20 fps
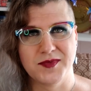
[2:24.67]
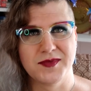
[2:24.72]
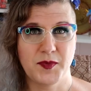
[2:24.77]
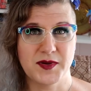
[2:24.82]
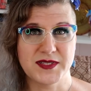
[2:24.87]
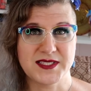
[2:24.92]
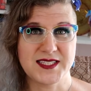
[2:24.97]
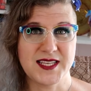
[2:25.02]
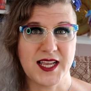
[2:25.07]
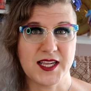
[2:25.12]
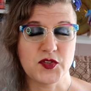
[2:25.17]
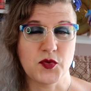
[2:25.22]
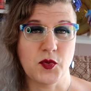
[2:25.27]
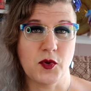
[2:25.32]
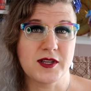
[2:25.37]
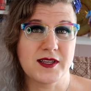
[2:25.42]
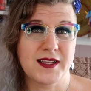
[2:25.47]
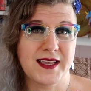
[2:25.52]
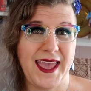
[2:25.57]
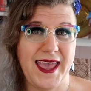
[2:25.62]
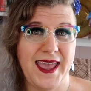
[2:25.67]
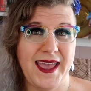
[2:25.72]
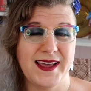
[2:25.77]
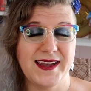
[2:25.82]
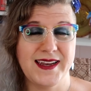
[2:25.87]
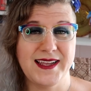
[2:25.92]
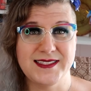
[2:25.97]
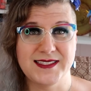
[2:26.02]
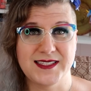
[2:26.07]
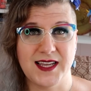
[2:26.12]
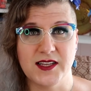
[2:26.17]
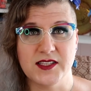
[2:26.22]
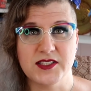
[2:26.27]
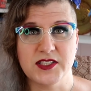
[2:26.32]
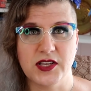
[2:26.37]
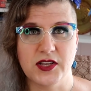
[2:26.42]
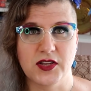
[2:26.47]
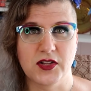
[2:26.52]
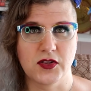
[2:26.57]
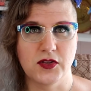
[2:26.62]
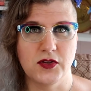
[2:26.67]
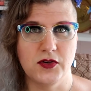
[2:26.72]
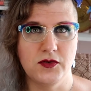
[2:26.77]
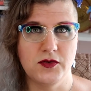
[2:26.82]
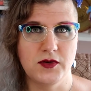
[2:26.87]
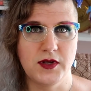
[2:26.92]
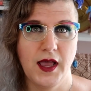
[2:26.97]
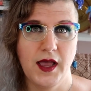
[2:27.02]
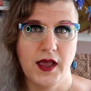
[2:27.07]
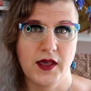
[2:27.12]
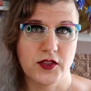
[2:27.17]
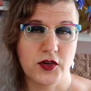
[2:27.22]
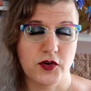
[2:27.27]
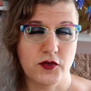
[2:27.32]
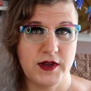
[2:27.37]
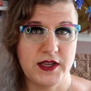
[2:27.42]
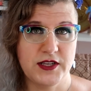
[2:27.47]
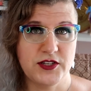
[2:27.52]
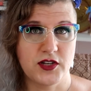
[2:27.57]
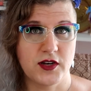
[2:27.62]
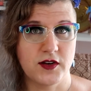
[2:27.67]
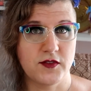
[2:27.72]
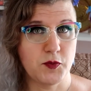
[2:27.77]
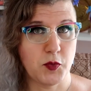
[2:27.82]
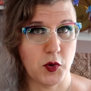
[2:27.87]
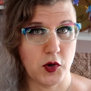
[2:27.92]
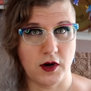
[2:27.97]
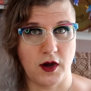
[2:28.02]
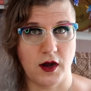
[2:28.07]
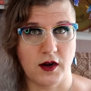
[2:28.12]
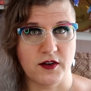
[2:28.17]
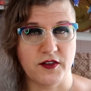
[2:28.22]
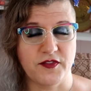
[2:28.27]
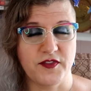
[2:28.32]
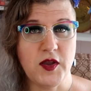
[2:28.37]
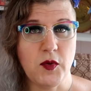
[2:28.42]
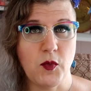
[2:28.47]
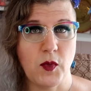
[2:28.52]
But sex work can and does include the creation of pornography,